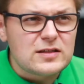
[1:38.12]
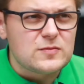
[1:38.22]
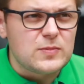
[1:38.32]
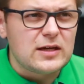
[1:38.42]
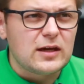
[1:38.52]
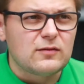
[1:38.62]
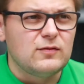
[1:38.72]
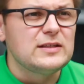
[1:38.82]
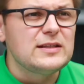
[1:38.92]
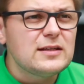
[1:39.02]
speaking,
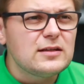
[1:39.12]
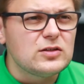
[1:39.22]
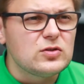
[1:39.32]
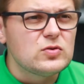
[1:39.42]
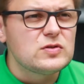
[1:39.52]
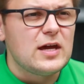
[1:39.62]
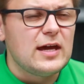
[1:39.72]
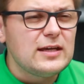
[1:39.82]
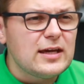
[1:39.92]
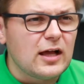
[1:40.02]
we didn't use
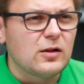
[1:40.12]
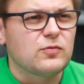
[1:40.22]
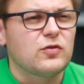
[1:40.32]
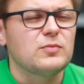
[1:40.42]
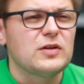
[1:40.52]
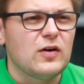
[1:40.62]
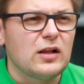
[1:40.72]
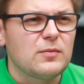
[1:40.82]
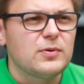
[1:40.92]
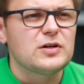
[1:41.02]
any help from
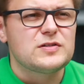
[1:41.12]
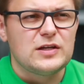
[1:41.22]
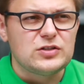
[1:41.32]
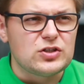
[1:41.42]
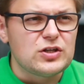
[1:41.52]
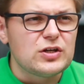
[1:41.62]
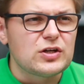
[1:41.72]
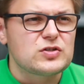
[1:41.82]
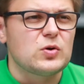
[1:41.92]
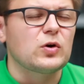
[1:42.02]
developers,
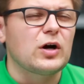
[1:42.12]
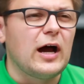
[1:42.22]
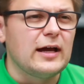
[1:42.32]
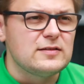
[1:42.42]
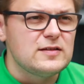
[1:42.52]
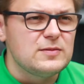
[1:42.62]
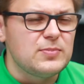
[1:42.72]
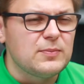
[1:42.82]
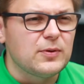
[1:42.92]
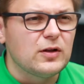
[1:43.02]
engineers, or IT
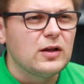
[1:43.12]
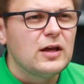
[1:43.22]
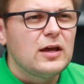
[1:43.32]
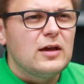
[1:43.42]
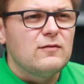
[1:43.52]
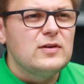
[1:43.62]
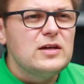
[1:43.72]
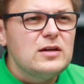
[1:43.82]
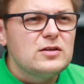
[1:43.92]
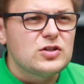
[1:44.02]
people.
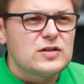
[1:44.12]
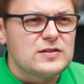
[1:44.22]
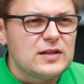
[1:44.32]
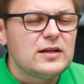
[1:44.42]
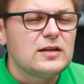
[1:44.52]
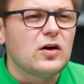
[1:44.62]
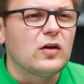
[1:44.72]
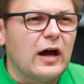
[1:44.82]
We just did it on